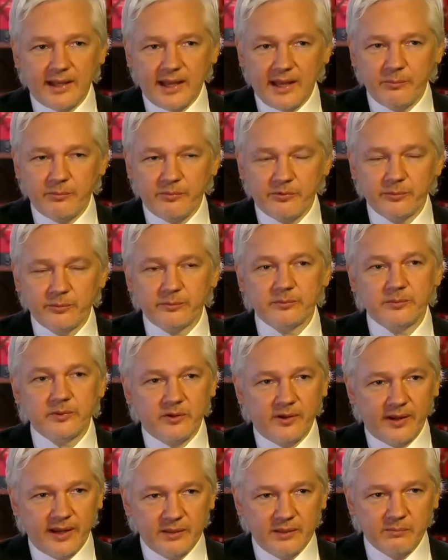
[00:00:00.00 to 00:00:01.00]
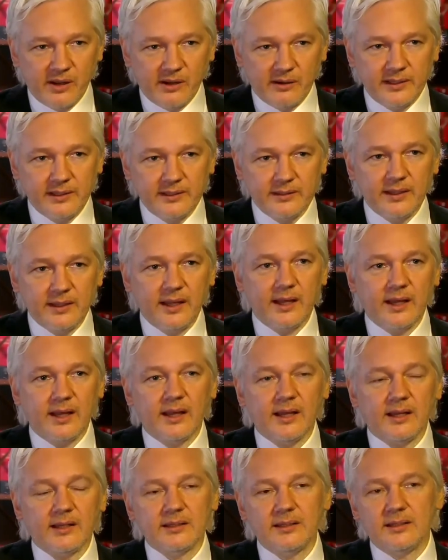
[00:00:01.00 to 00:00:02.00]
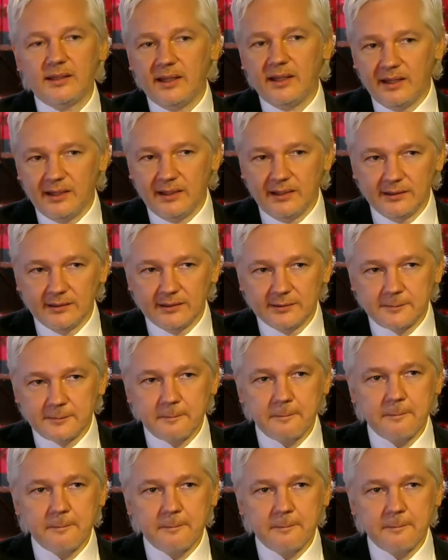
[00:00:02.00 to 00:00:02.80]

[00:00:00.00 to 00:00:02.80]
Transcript: came from Craig Murray. He